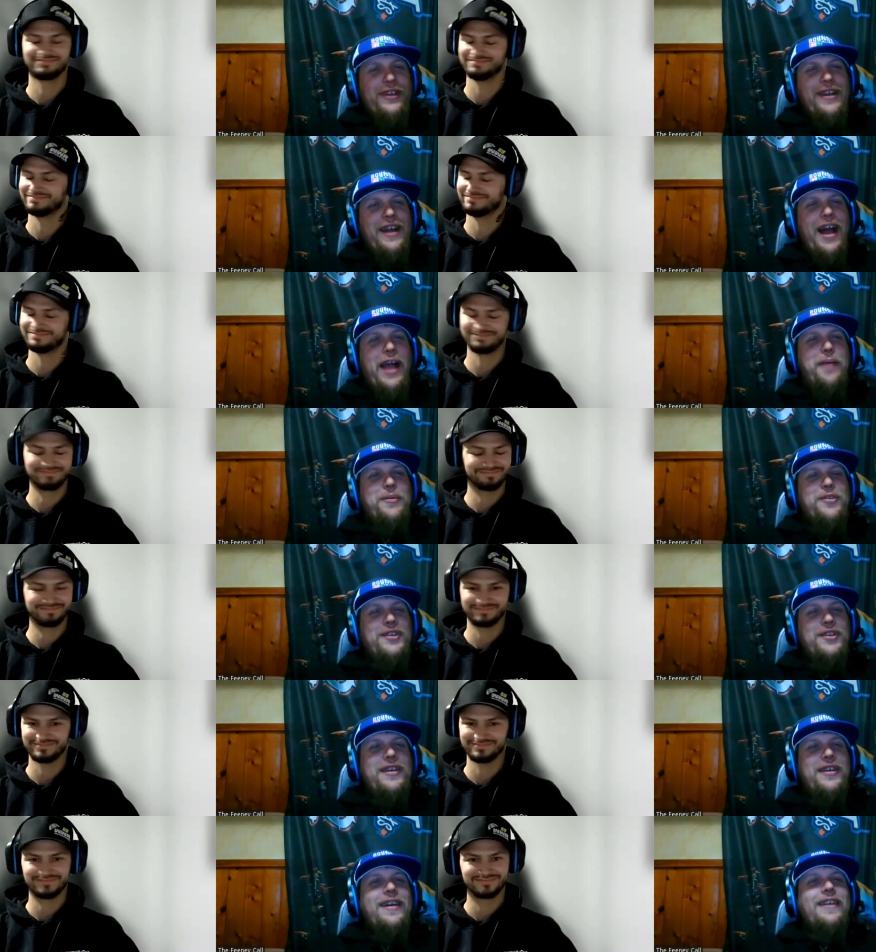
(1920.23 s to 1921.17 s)
Speaker 1: Lane. I was
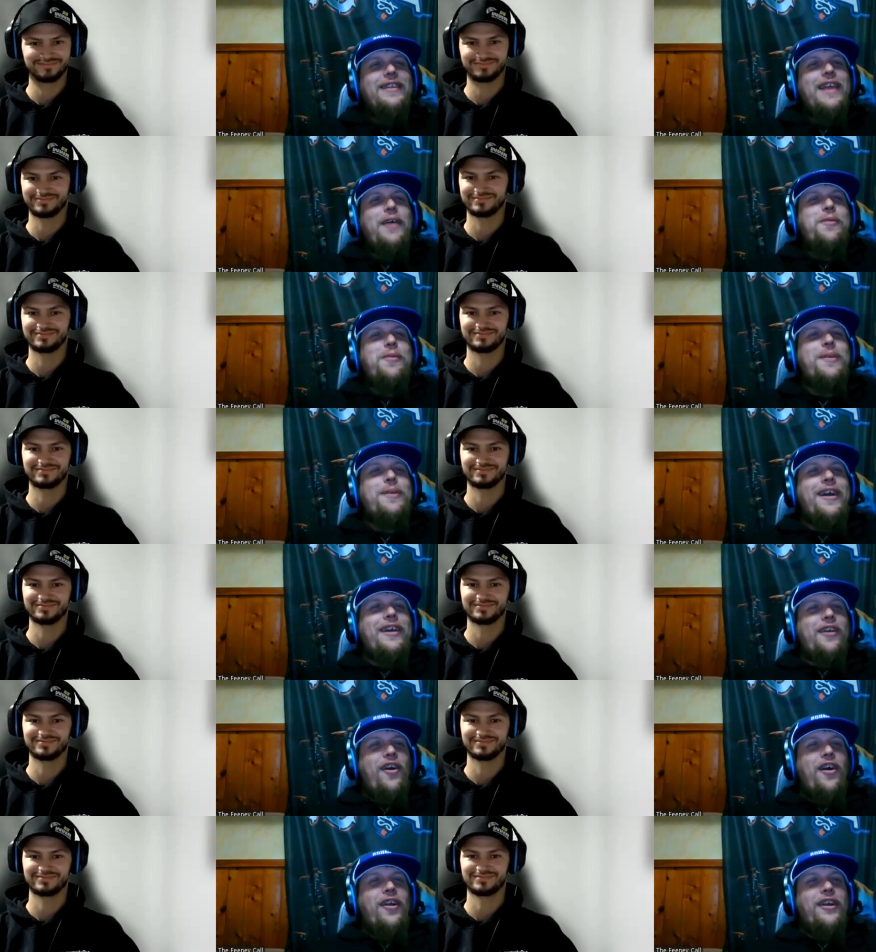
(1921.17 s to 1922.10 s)
that would have been
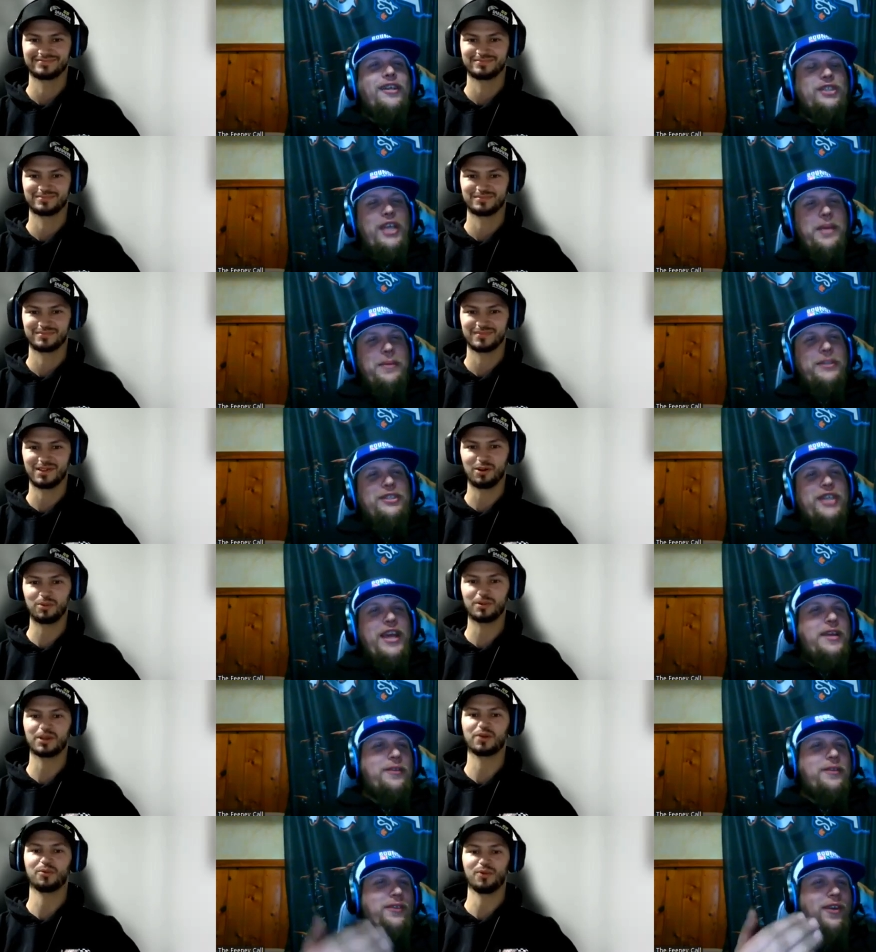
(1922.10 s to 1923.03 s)
iconic.
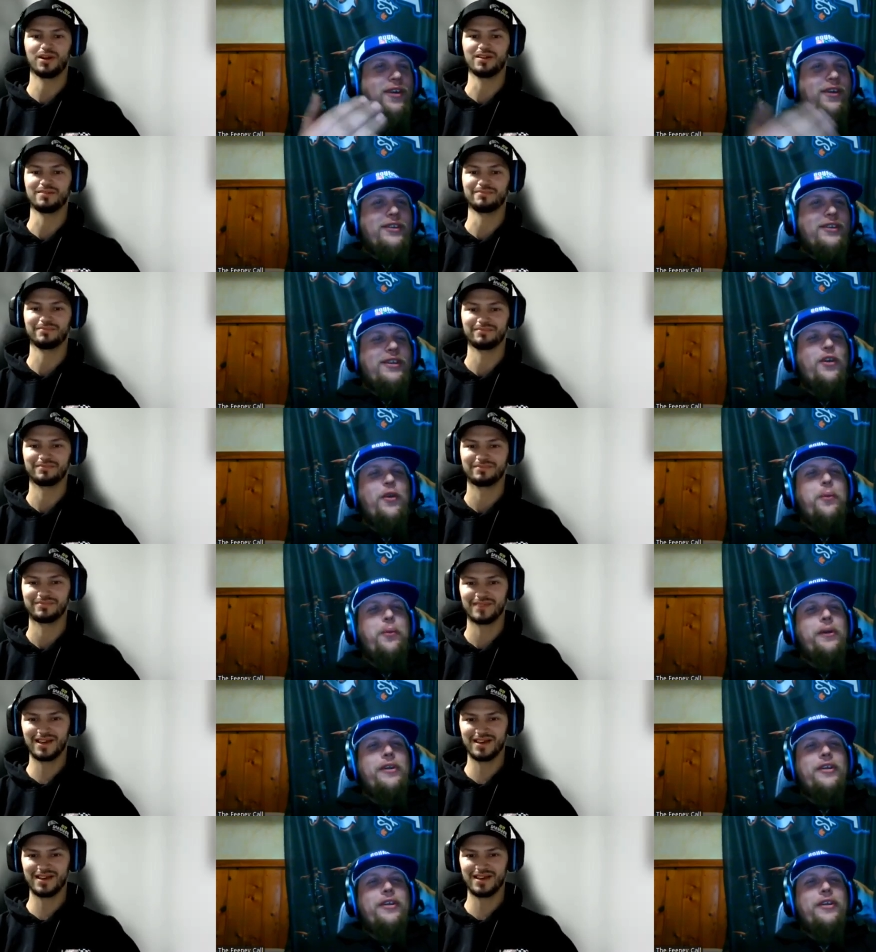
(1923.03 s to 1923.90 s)
JBJ great. Uber